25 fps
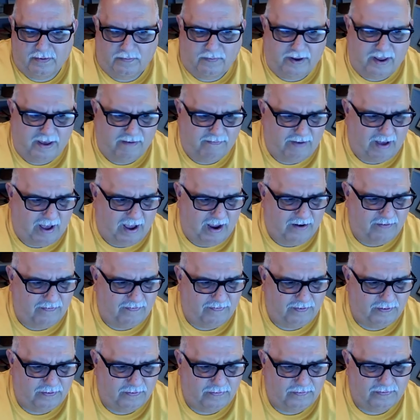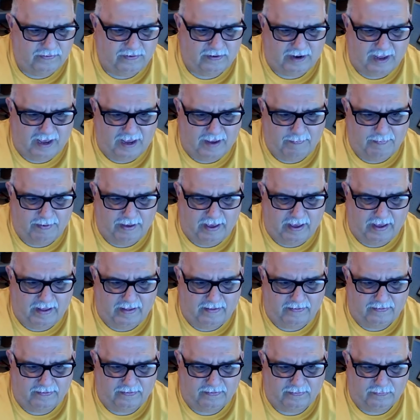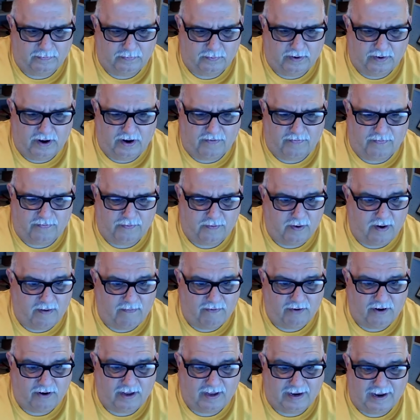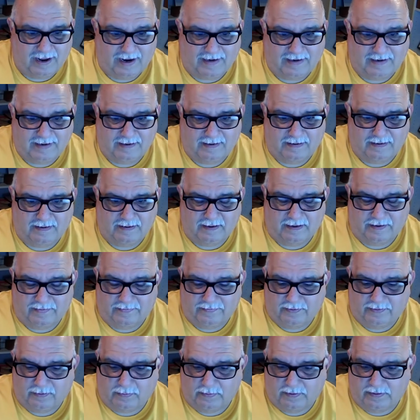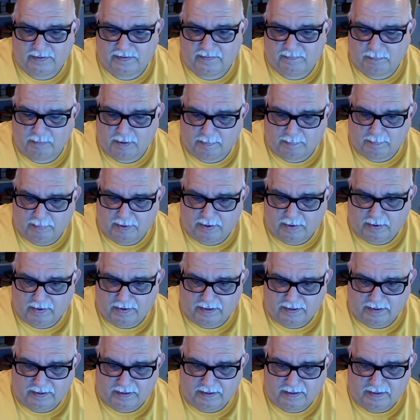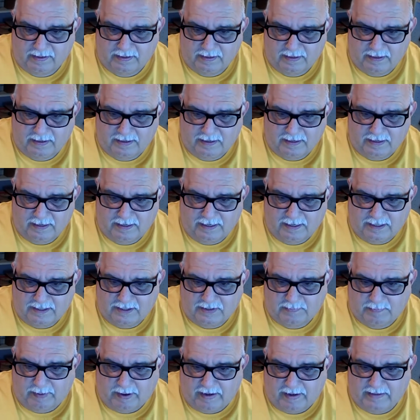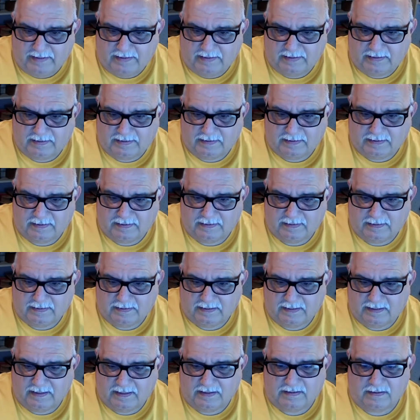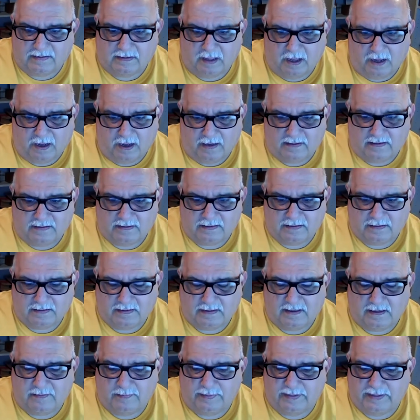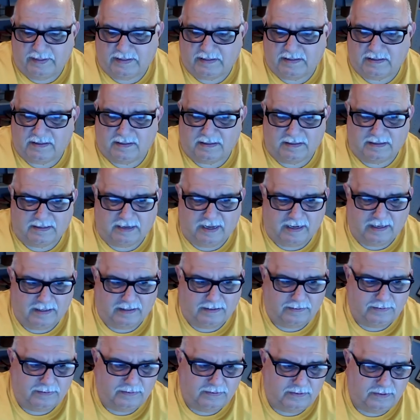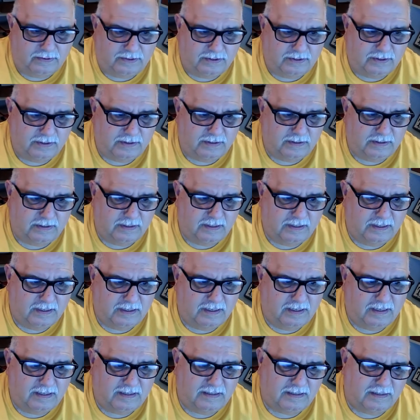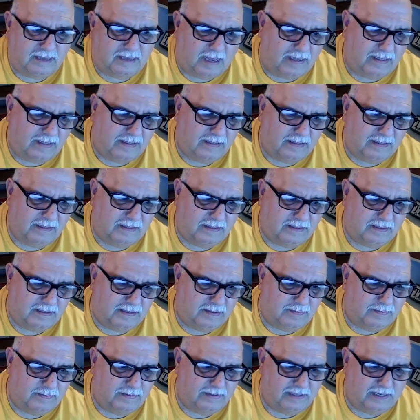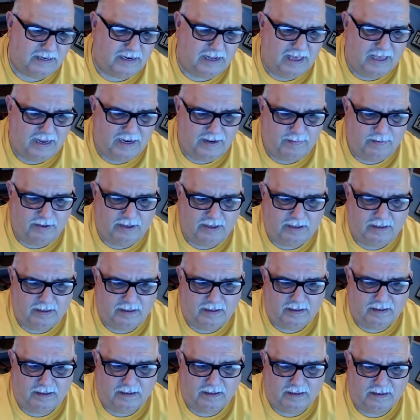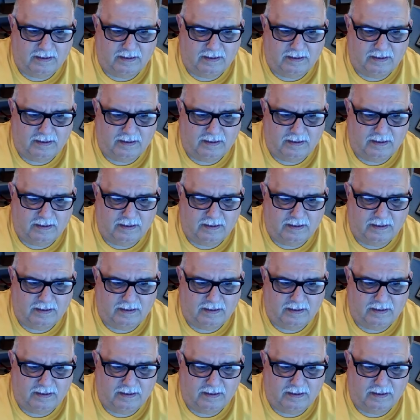We have iPhones and iPads. We are forever connected, influenced, bombarded. Space is lost amidst the deluge. Silence seems an enemy.